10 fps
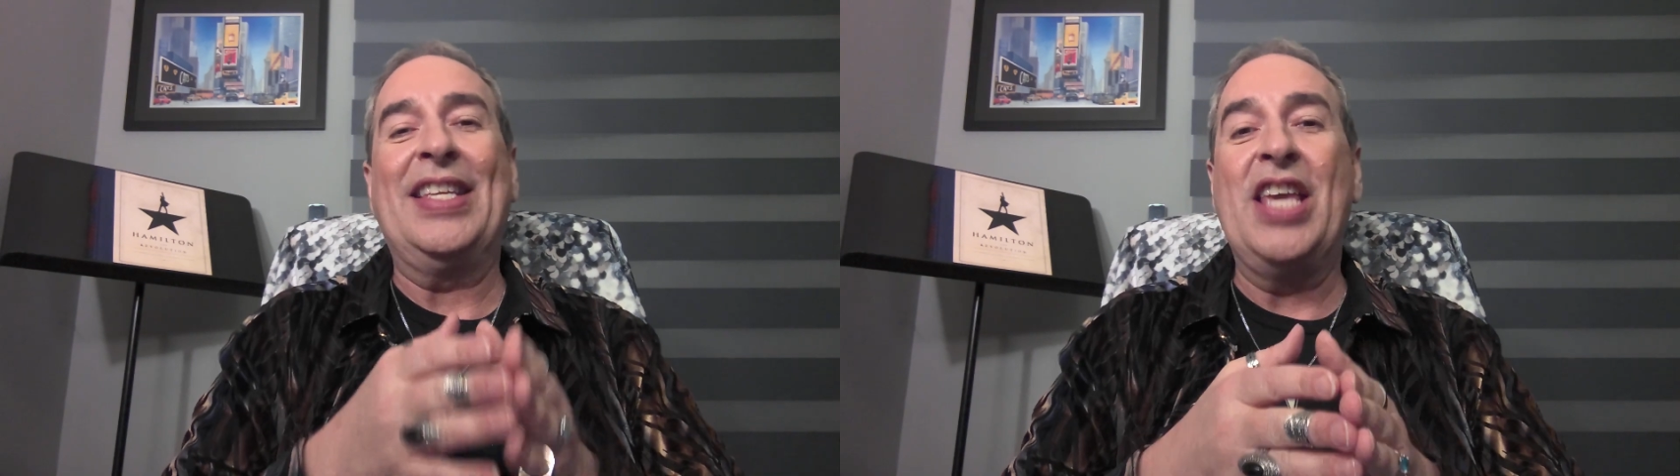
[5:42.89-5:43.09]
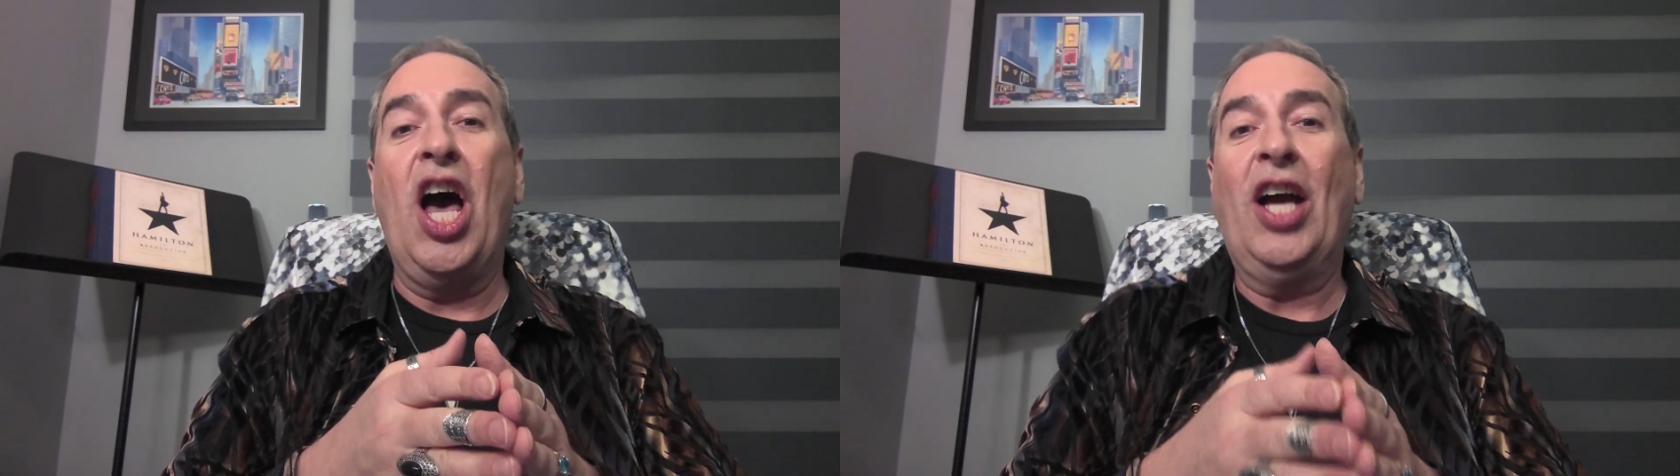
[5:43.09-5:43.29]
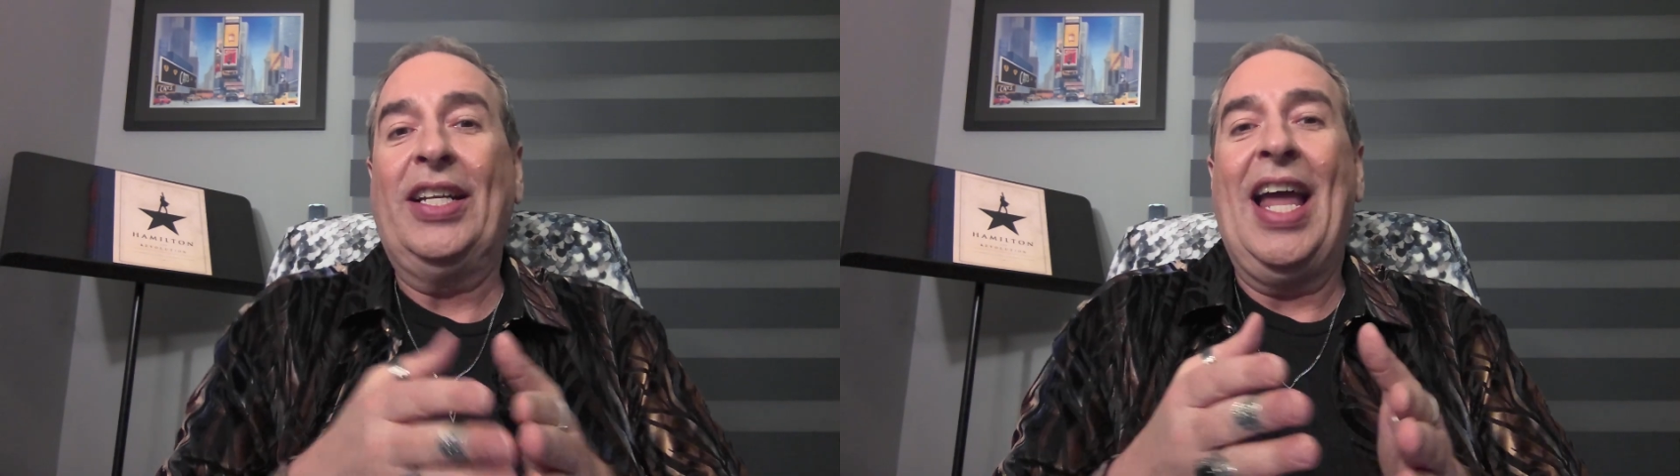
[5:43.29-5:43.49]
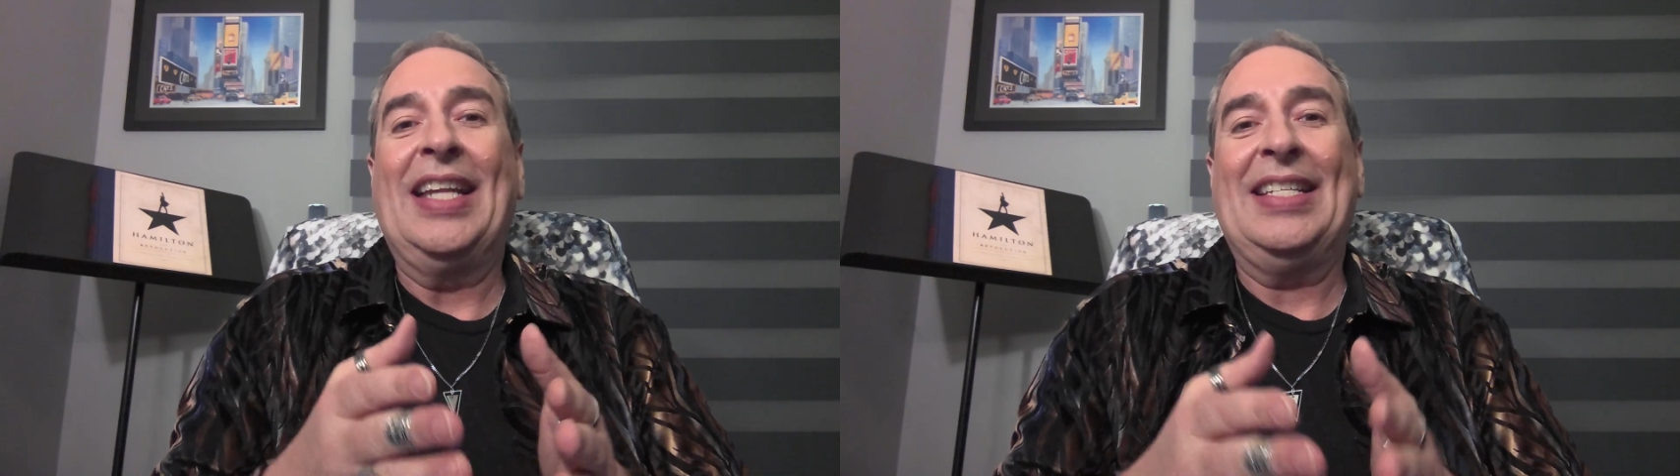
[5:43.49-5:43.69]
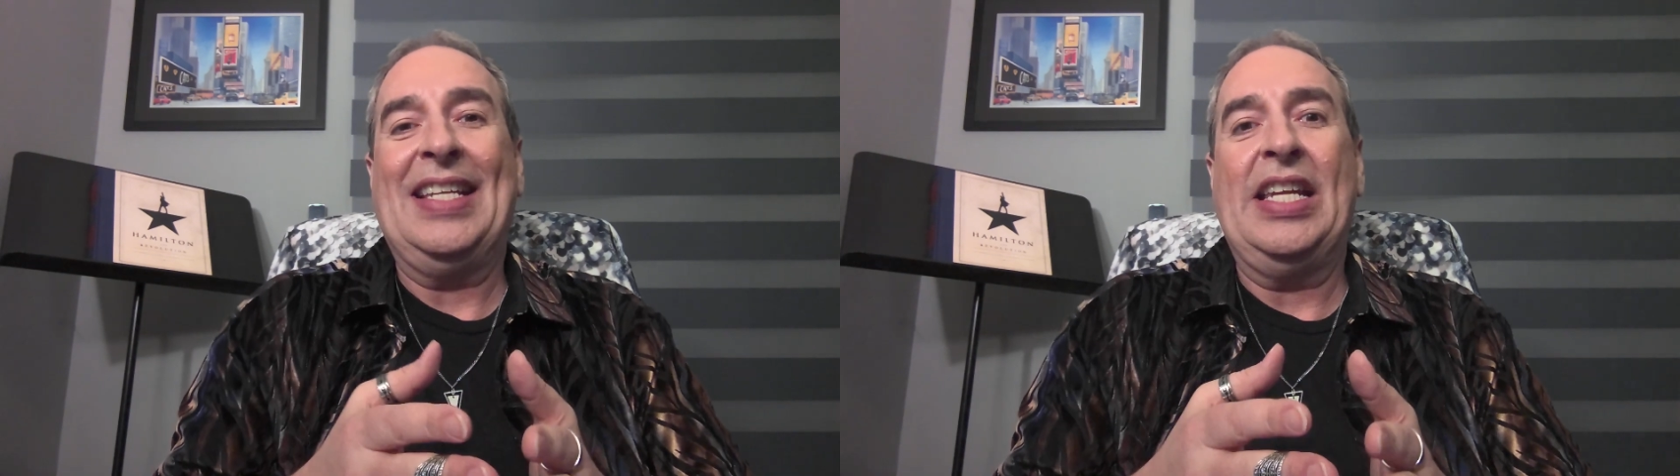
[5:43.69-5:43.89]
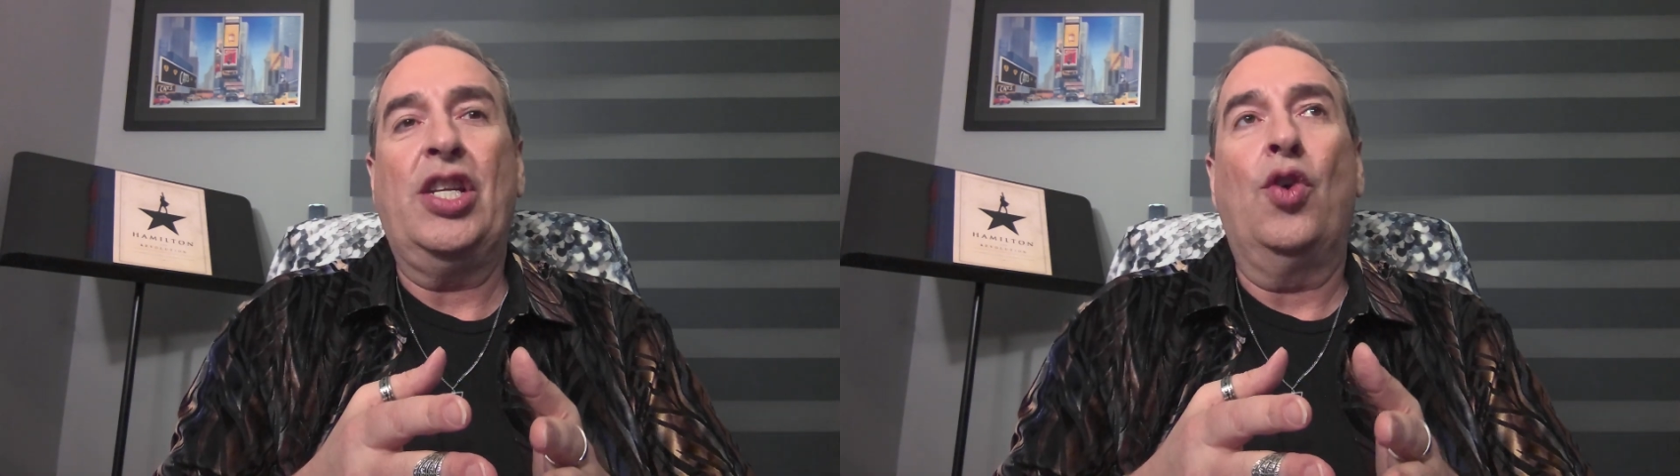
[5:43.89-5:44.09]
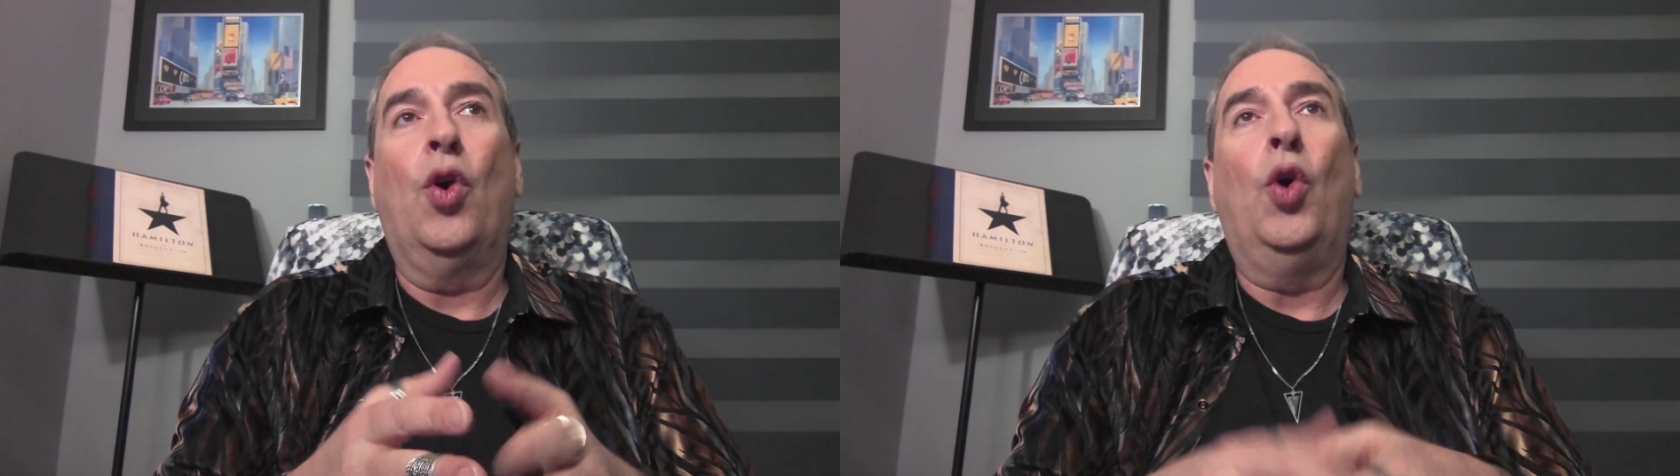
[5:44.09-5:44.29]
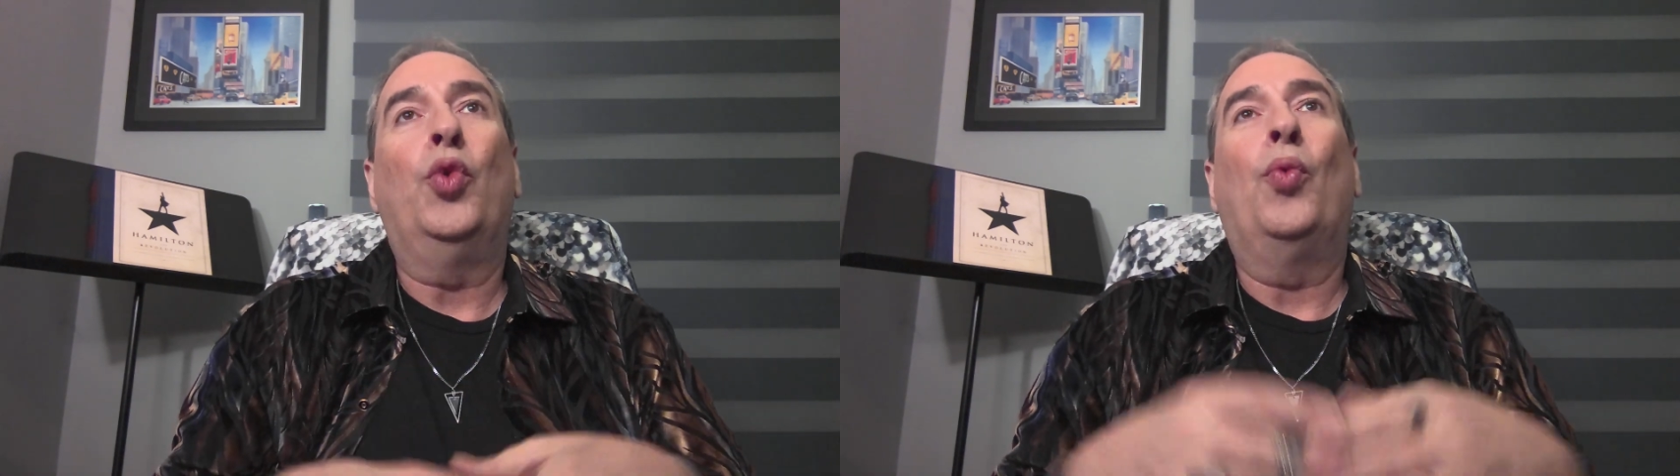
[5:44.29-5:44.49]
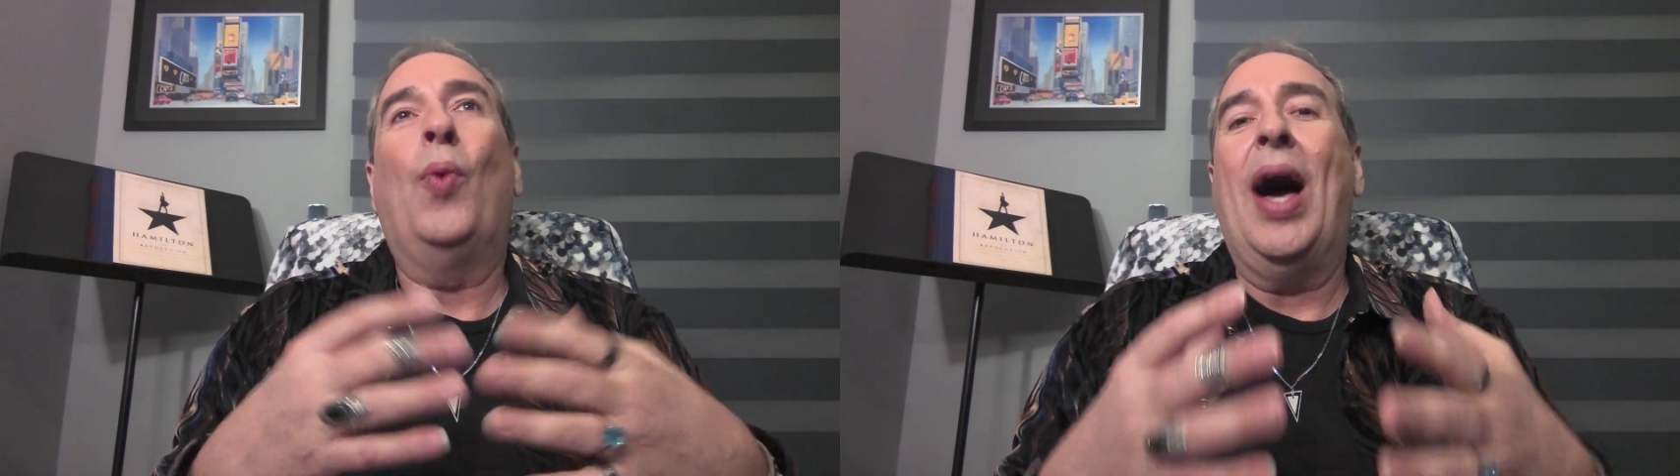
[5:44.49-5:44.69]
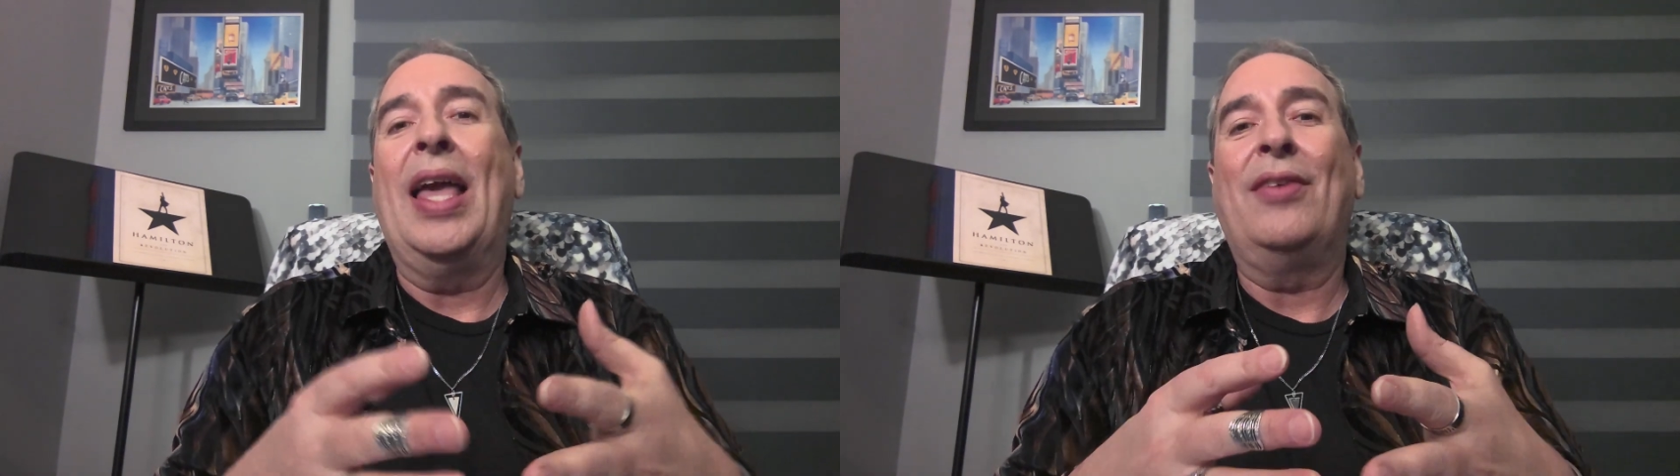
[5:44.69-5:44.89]
young 19-year-old
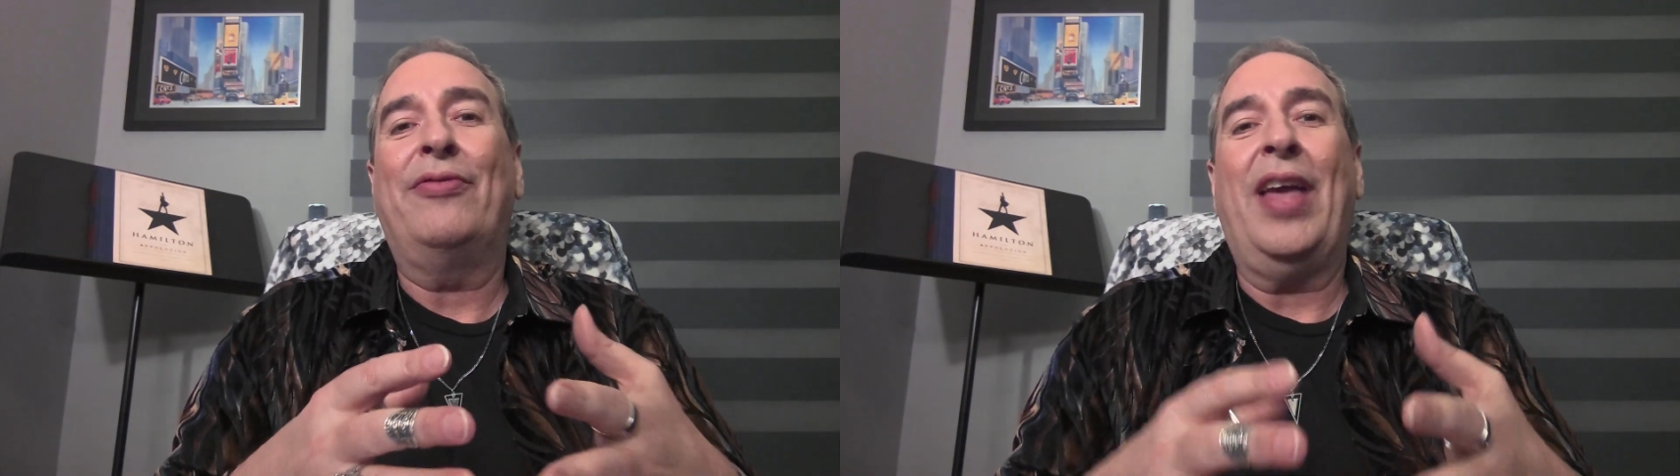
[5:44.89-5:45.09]
wife